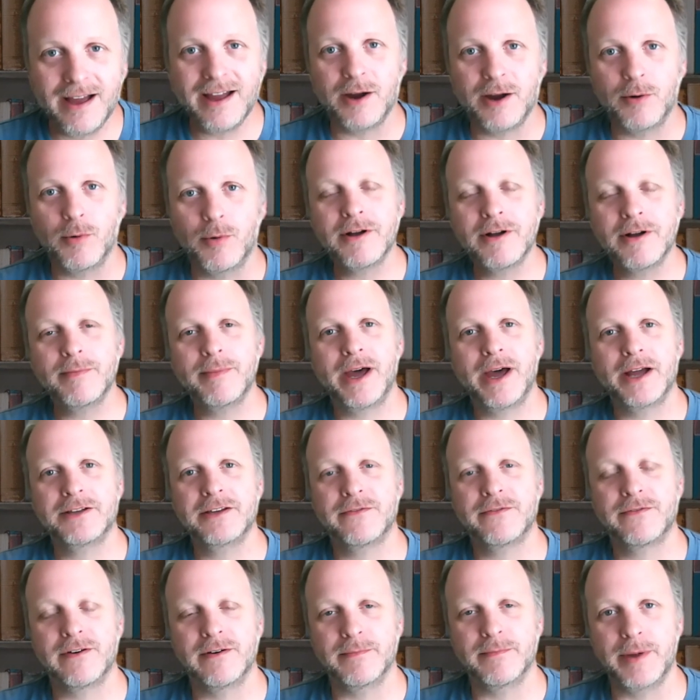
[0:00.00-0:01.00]
Hi, welcome back
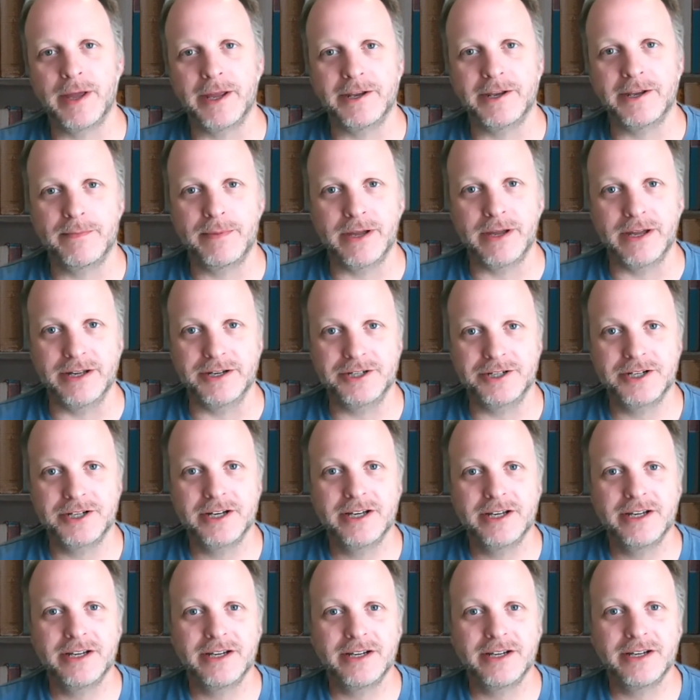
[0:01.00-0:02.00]
to From Pen to Page.
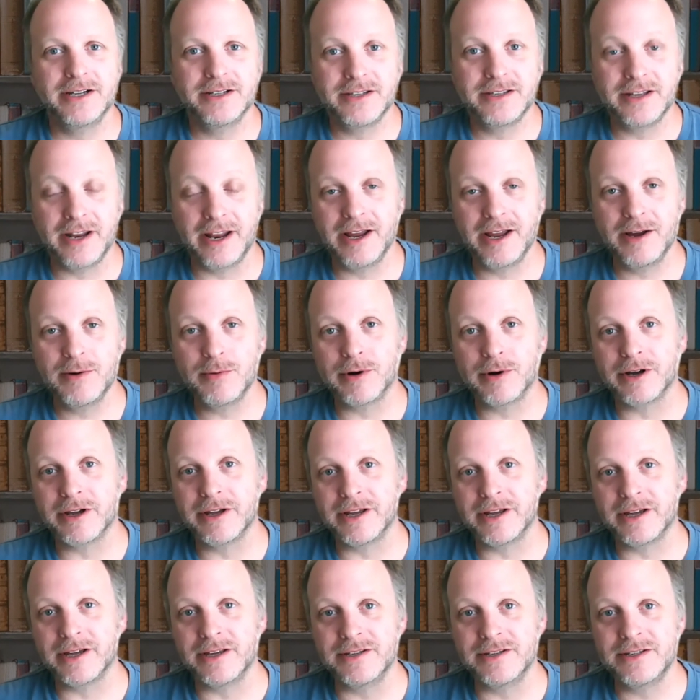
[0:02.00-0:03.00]
Today, we're
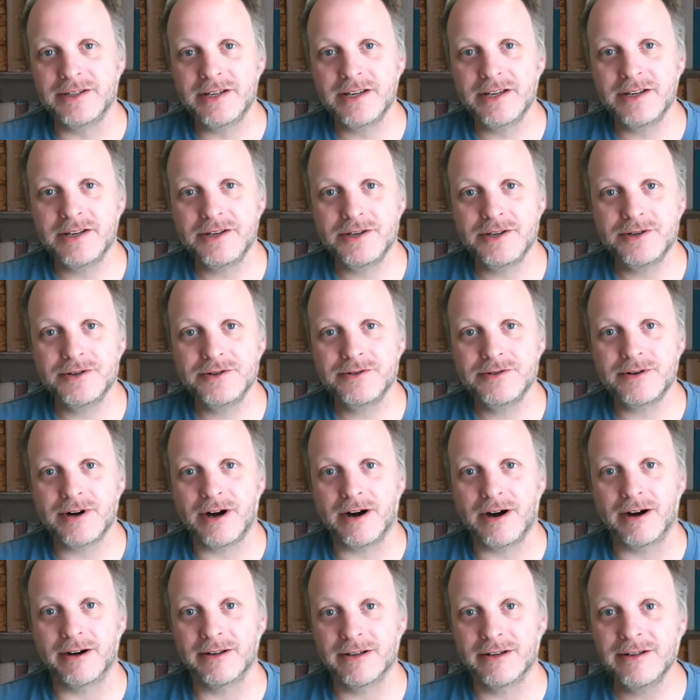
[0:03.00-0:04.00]
going to continue
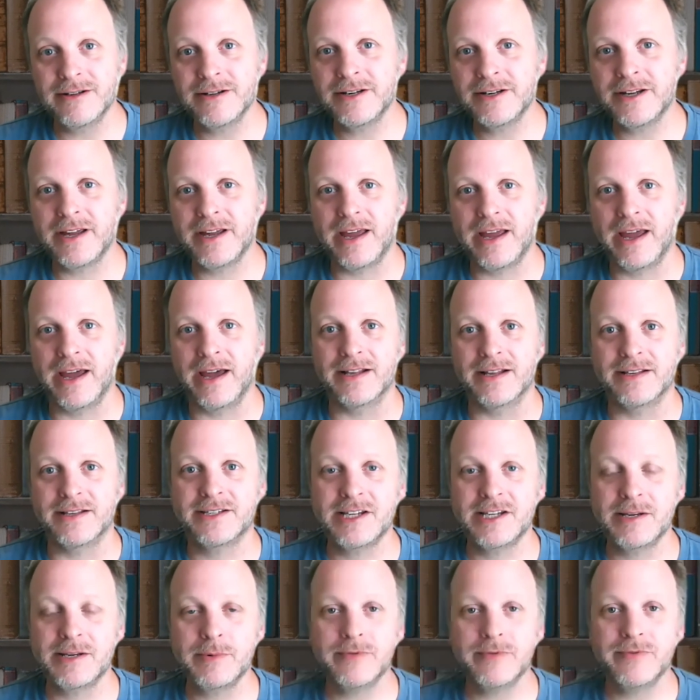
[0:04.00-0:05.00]
our look at
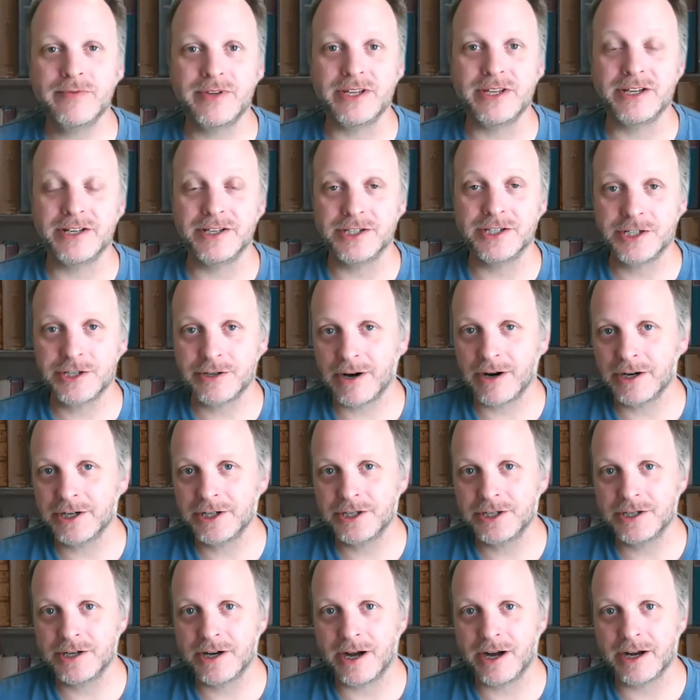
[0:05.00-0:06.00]
some of the
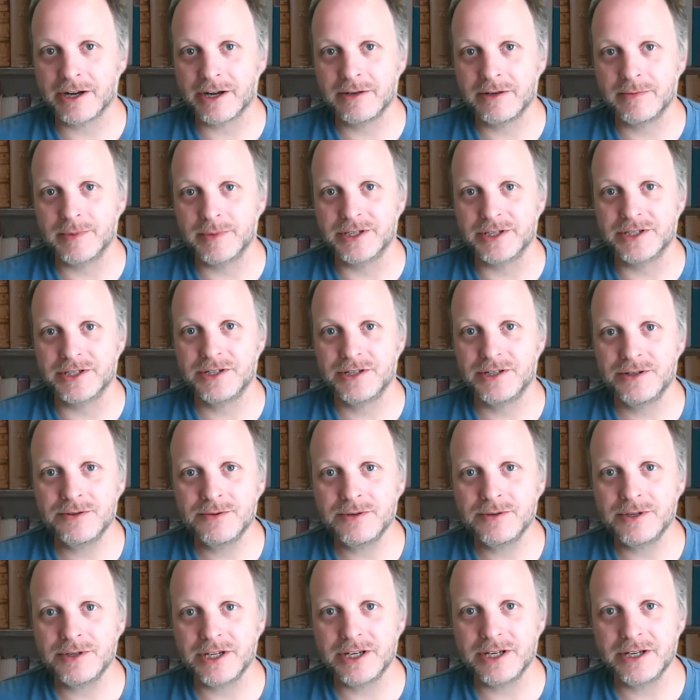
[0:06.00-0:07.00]
construction documents
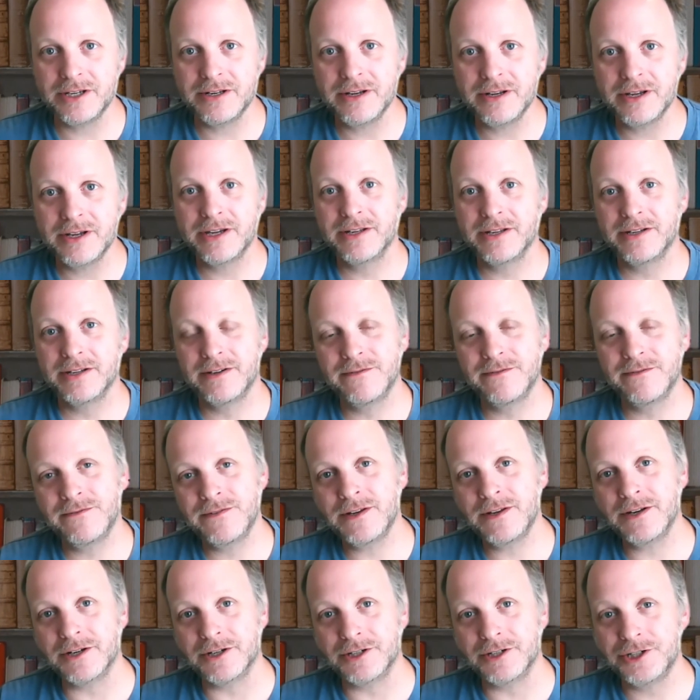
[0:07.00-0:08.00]
you need to
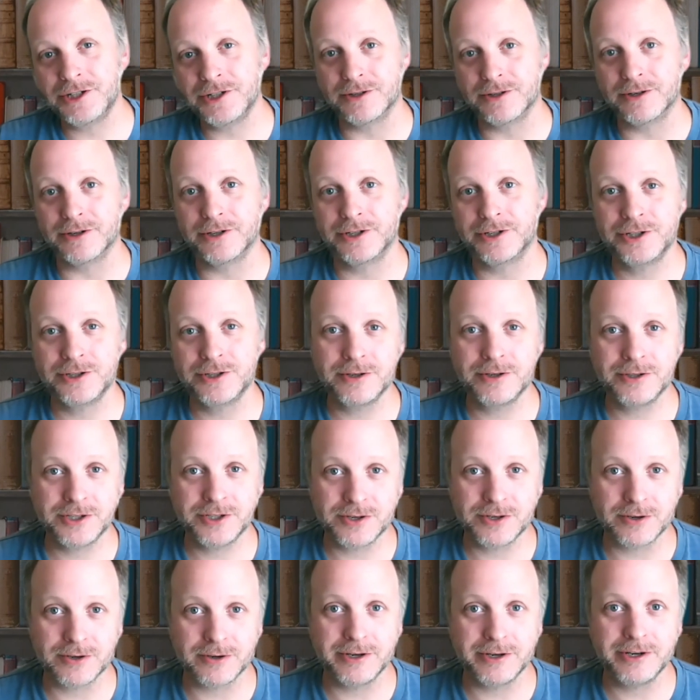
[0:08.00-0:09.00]
finish your short
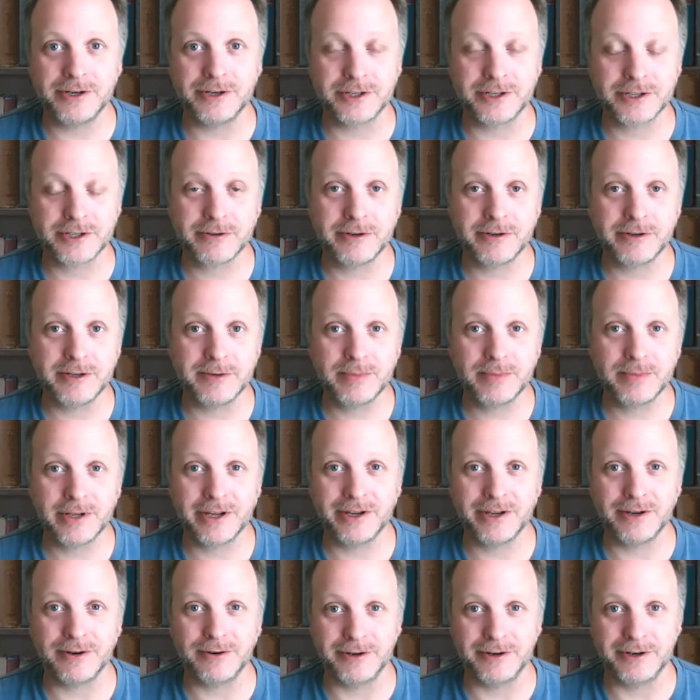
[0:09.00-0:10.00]
story, your
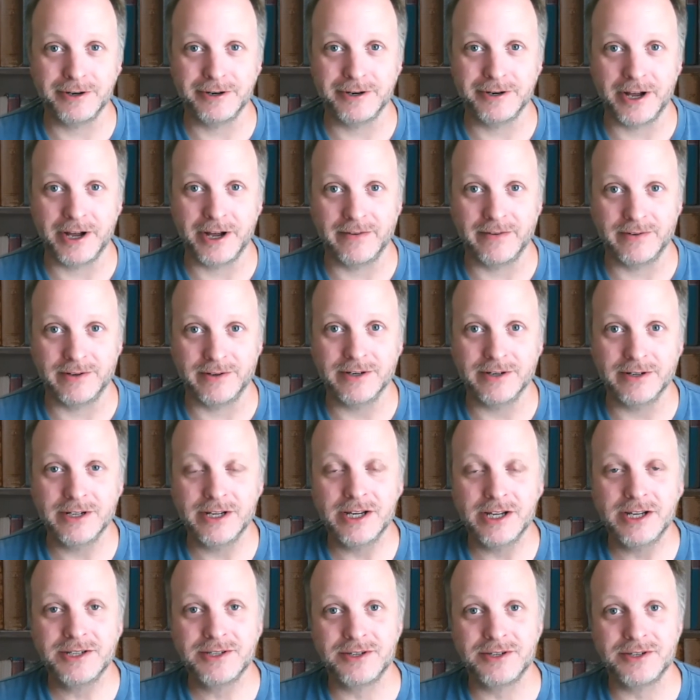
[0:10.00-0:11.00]
screenplay, or your novel.
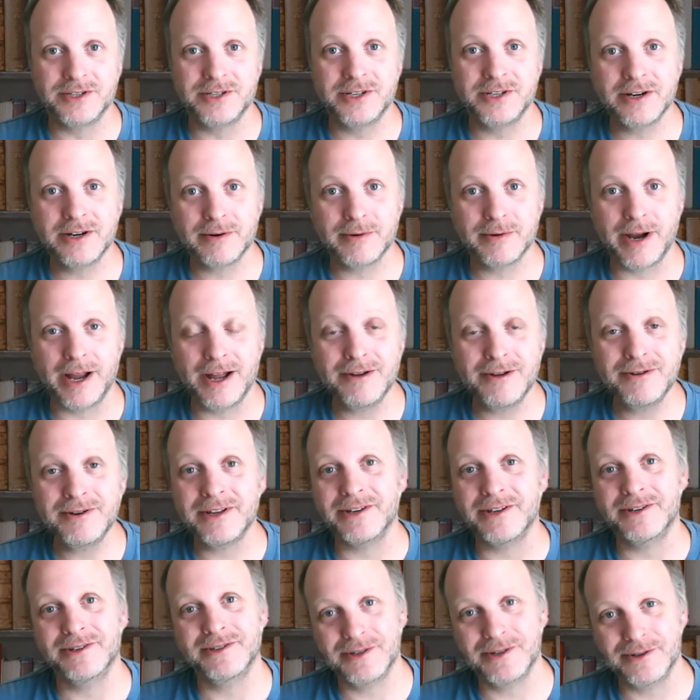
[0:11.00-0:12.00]
So stick around
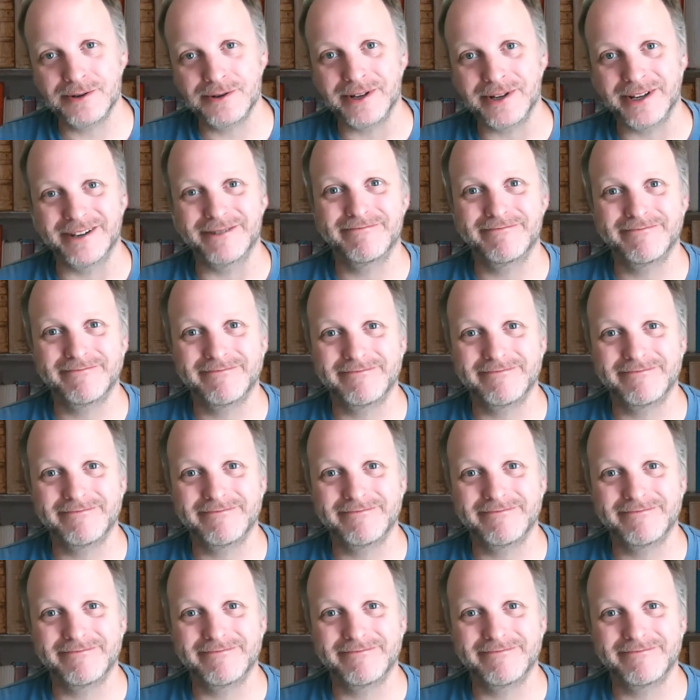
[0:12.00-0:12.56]
and tune in.